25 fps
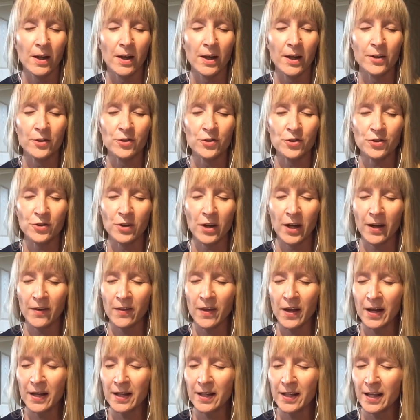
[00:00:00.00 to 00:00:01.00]
And try
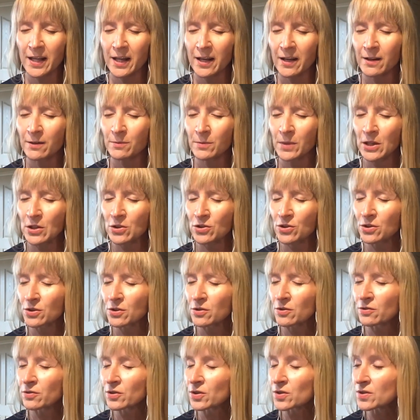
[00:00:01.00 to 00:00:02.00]
that again. Make sure
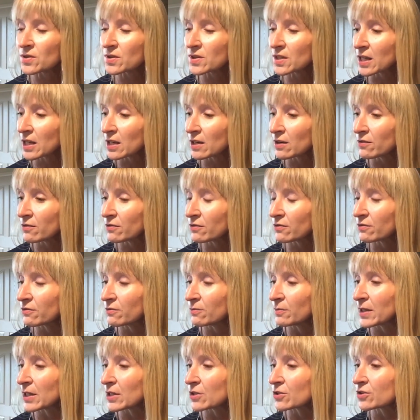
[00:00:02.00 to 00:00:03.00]
you feel safe.
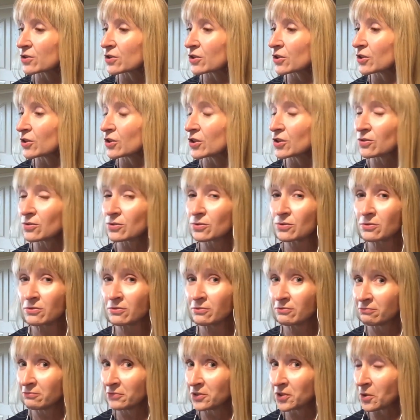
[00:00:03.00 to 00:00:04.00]
Make sure you
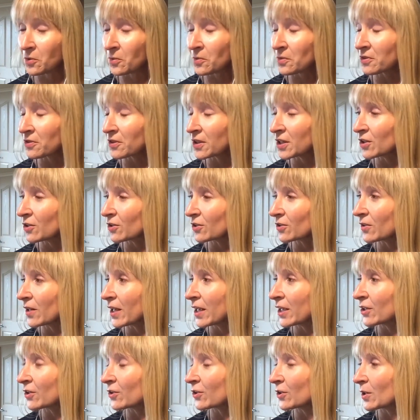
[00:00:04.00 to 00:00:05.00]
don't think you're
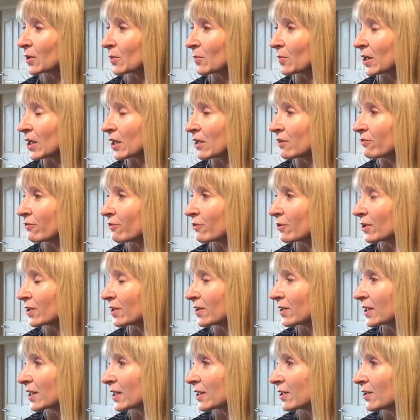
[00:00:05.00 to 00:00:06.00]
like you're going to pay for it
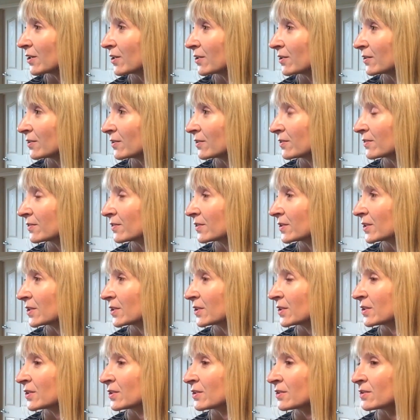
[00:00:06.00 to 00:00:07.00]
later.
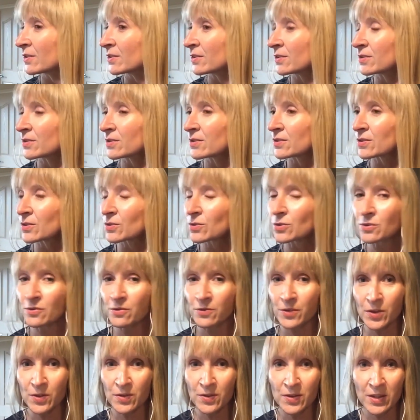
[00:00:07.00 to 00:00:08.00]
So you
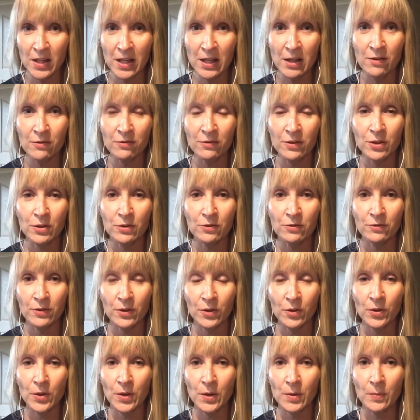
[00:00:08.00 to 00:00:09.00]
feel safe and you feel
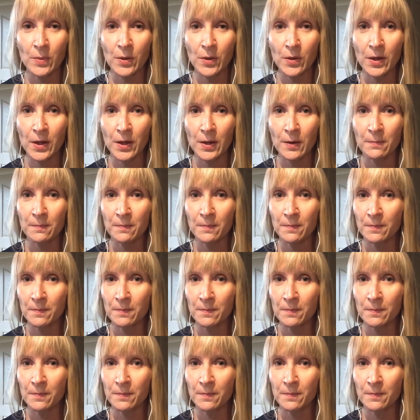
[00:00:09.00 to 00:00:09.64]
good about it.